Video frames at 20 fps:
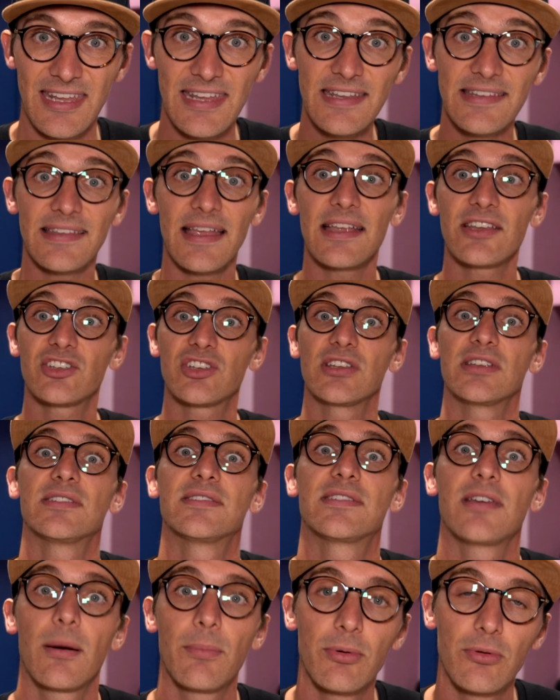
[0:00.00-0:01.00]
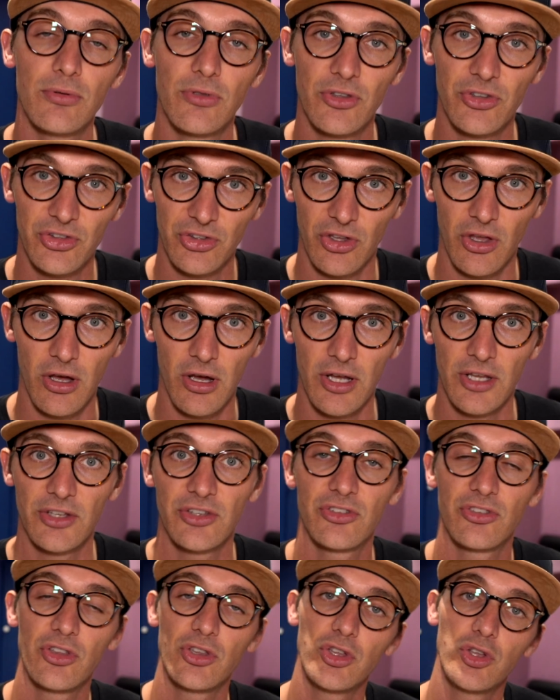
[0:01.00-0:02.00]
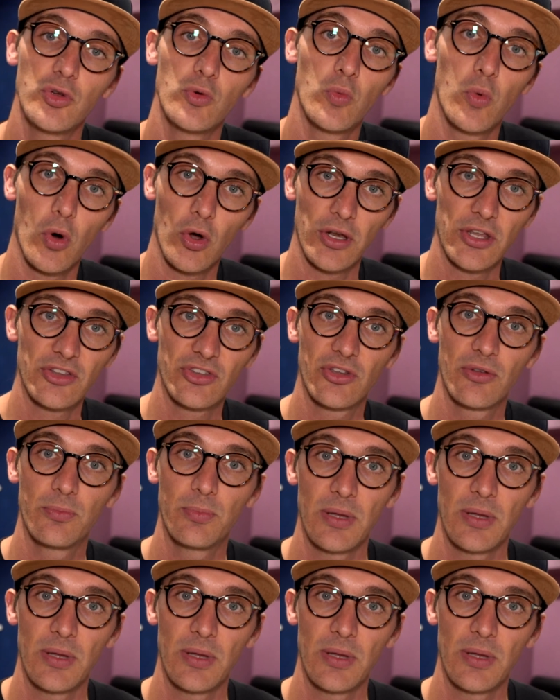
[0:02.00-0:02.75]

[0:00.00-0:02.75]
it is actually double the size that you want it to